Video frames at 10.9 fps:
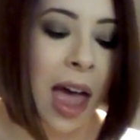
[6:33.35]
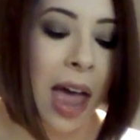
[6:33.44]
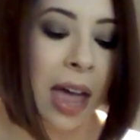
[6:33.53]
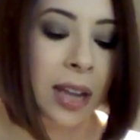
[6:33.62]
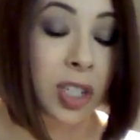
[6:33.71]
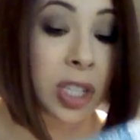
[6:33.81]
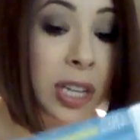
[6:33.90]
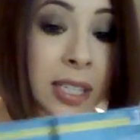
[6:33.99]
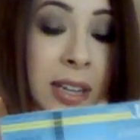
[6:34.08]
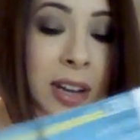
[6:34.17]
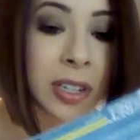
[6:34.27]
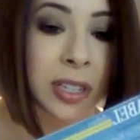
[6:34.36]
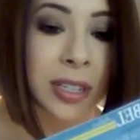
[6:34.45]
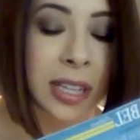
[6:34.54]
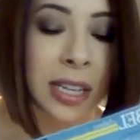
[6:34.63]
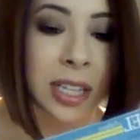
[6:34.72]
And she does not
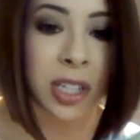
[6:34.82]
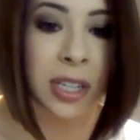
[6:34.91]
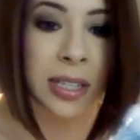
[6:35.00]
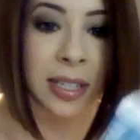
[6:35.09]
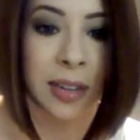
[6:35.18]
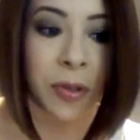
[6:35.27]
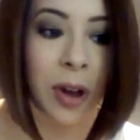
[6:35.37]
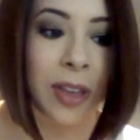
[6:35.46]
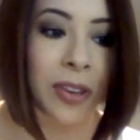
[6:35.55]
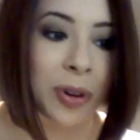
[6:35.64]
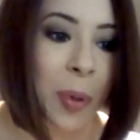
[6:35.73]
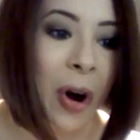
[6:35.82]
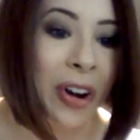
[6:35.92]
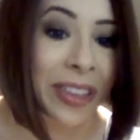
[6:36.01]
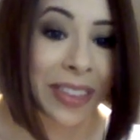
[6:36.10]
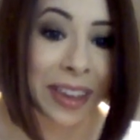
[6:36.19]
just these, she does several other
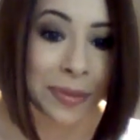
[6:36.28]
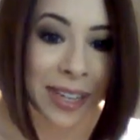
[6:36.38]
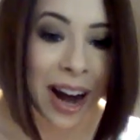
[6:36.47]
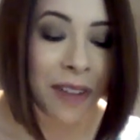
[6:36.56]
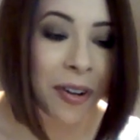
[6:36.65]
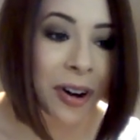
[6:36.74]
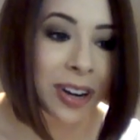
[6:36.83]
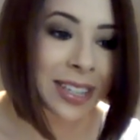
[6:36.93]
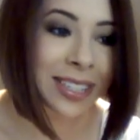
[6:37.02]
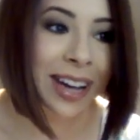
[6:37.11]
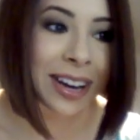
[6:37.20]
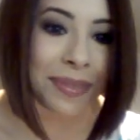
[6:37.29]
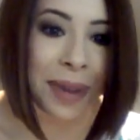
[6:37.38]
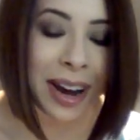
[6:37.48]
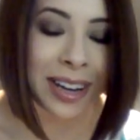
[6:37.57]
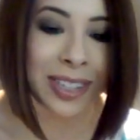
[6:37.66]
party things. Like, I've already
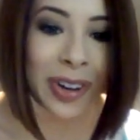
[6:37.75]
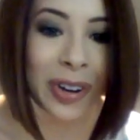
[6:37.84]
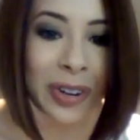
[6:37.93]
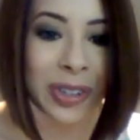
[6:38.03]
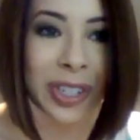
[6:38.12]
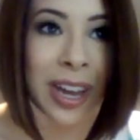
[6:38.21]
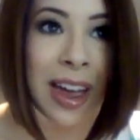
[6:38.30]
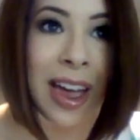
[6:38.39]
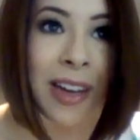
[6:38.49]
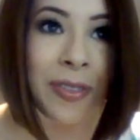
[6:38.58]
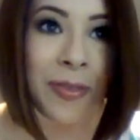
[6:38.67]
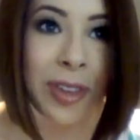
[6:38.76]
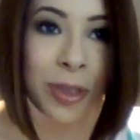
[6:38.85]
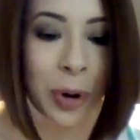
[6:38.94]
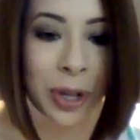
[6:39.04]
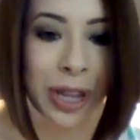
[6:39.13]
decided my daughter's
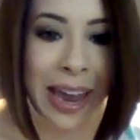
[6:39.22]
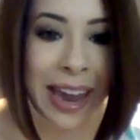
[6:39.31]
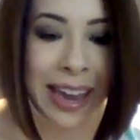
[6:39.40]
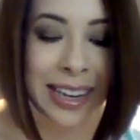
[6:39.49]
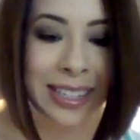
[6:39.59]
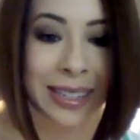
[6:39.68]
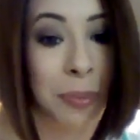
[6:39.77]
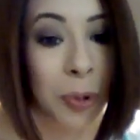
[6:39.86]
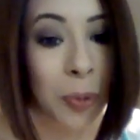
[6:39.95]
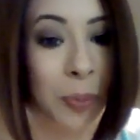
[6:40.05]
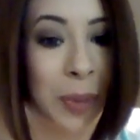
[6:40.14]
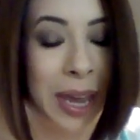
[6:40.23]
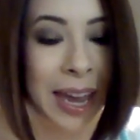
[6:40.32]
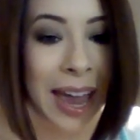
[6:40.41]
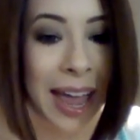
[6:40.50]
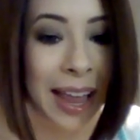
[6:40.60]
fifth birthday in December will
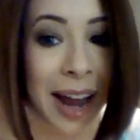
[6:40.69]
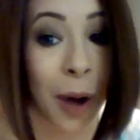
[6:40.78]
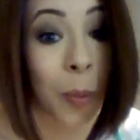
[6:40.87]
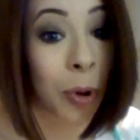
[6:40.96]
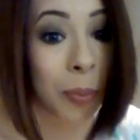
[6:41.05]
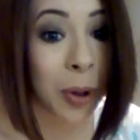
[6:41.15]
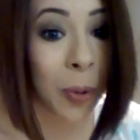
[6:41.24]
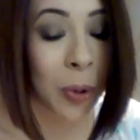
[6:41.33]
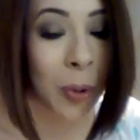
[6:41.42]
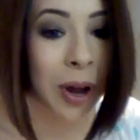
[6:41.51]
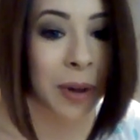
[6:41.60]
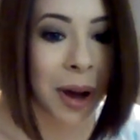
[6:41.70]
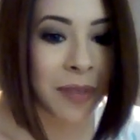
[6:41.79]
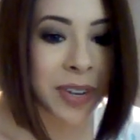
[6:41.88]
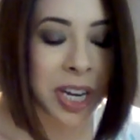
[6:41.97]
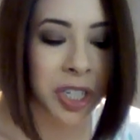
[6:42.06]
be, and I will be ordering
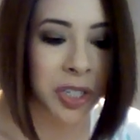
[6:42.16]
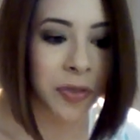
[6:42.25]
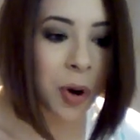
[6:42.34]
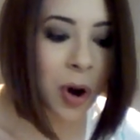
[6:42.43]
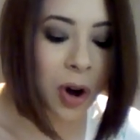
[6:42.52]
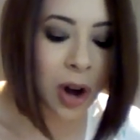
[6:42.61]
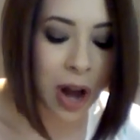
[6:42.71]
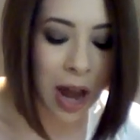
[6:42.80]
my invitations from her